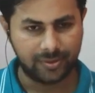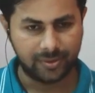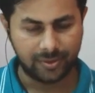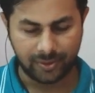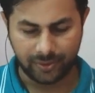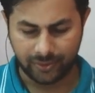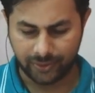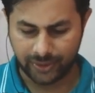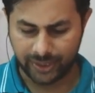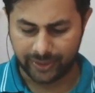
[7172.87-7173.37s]

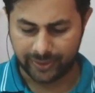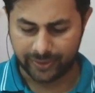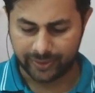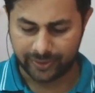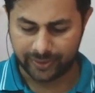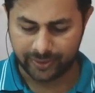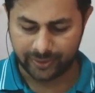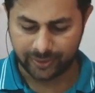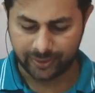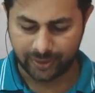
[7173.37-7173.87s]
Okay,
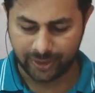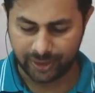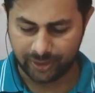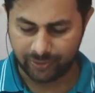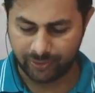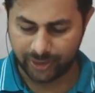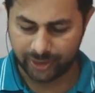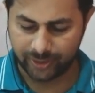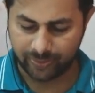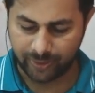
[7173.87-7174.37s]
so this
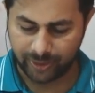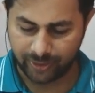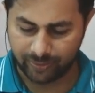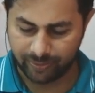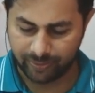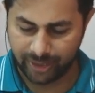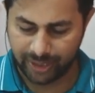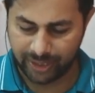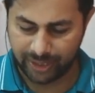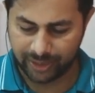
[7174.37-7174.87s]
was from
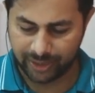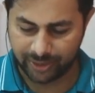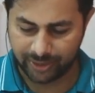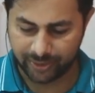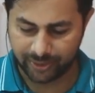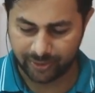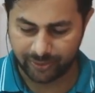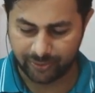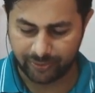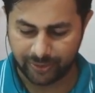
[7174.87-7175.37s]
NEET
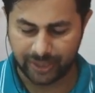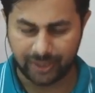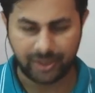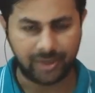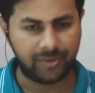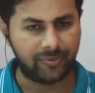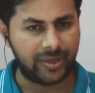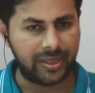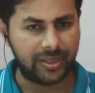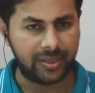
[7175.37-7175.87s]

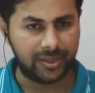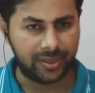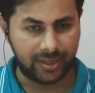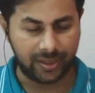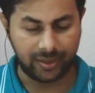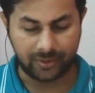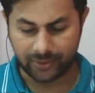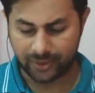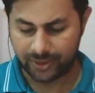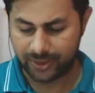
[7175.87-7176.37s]
2023
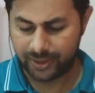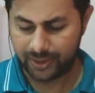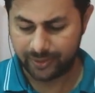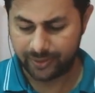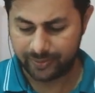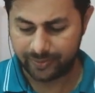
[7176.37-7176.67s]
only.